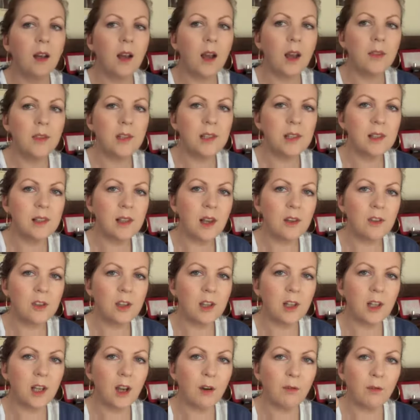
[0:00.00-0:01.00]
And this is
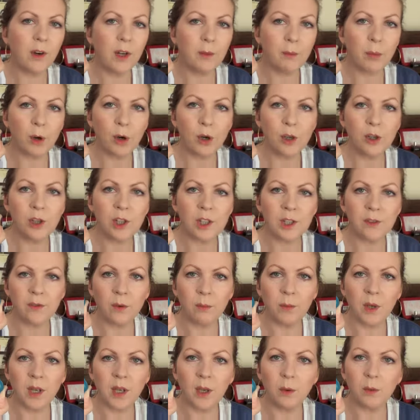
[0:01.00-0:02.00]
actually a repurchase
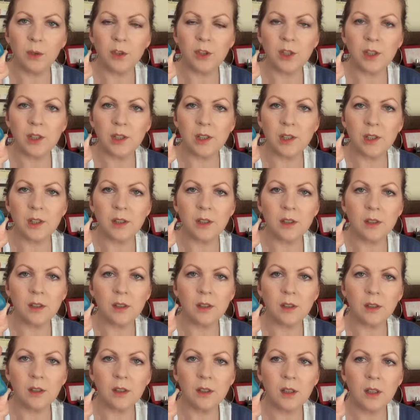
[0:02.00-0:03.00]
for me, which
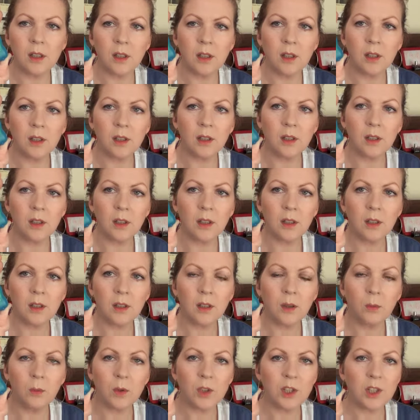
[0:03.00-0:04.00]
is
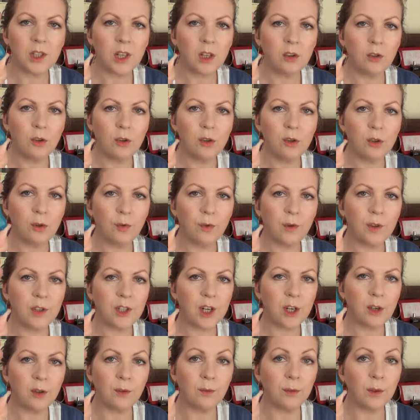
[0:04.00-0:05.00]
unusual for a
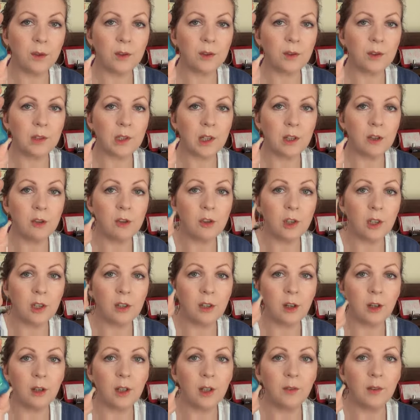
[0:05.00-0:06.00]
dental floss because I usually
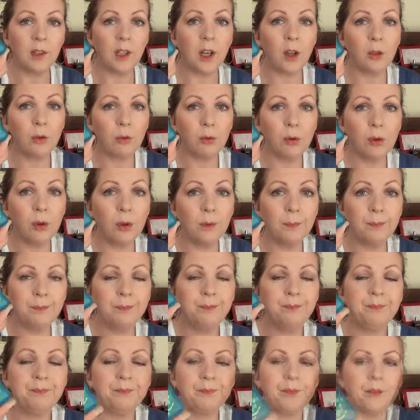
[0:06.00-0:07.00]
don't even get through them.
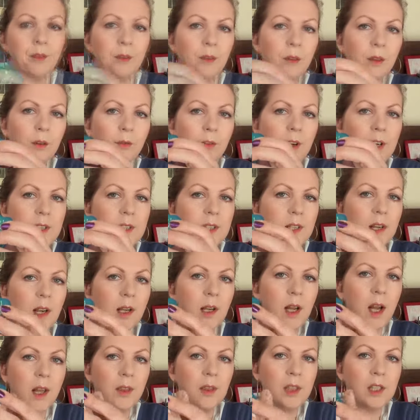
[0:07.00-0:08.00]
And the reason I
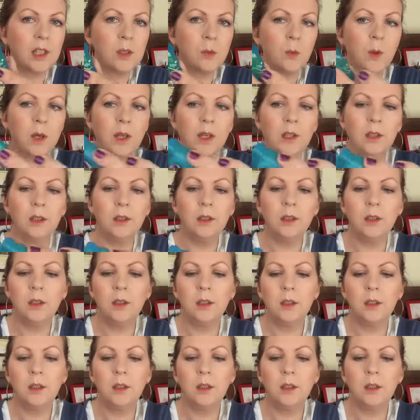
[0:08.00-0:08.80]
like this one